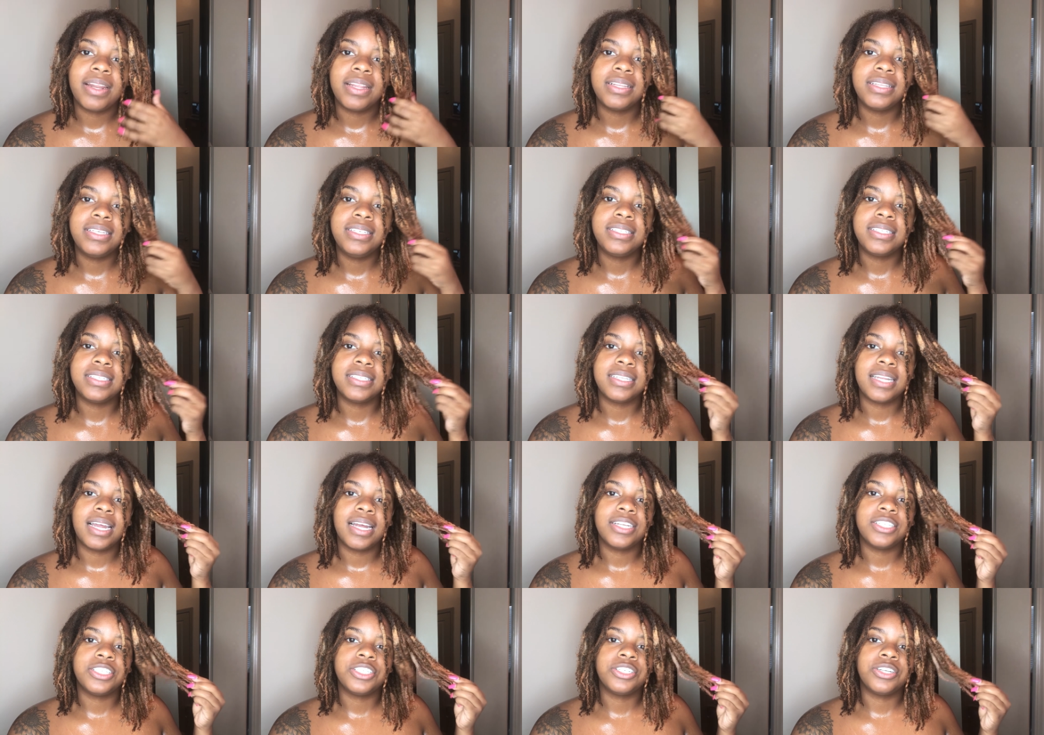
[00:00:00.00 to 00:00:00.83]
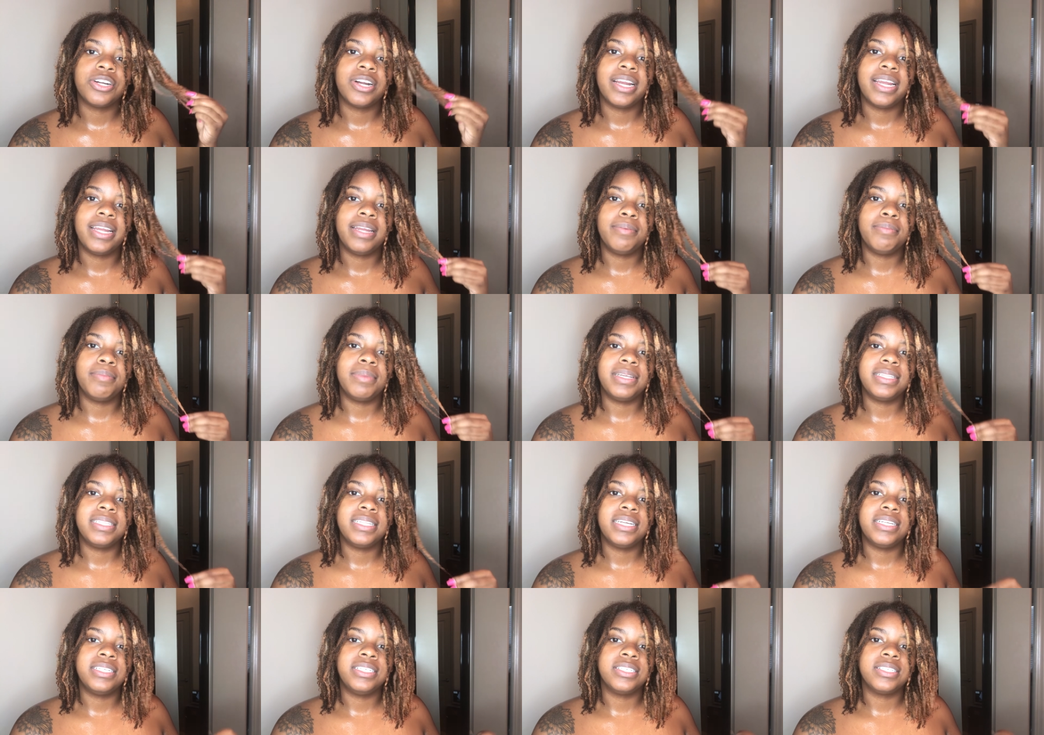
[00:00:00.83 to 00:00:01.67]
At least it's not straight, but
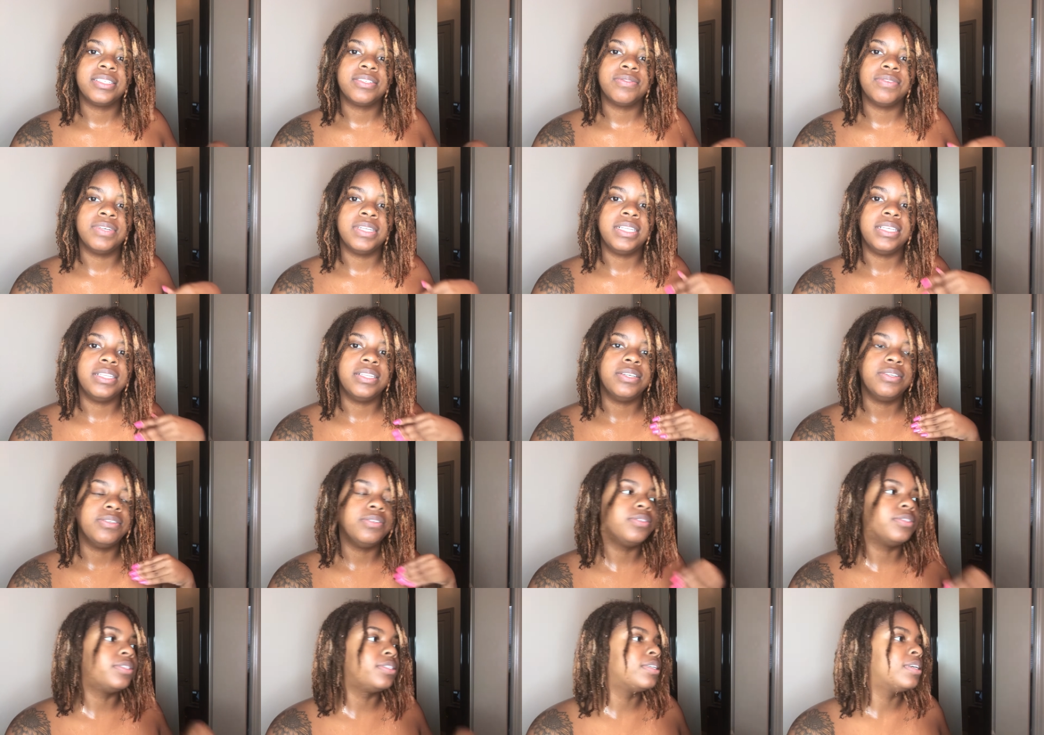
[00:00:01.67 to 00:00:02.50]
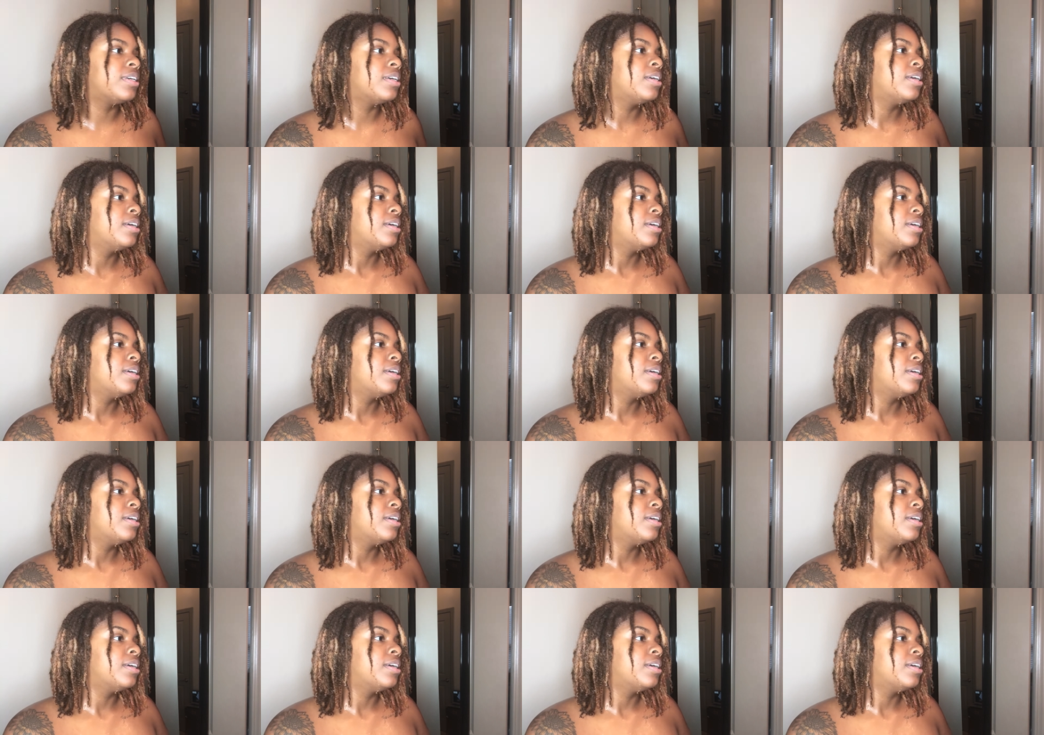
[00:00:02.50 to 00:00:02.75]
they just really loose.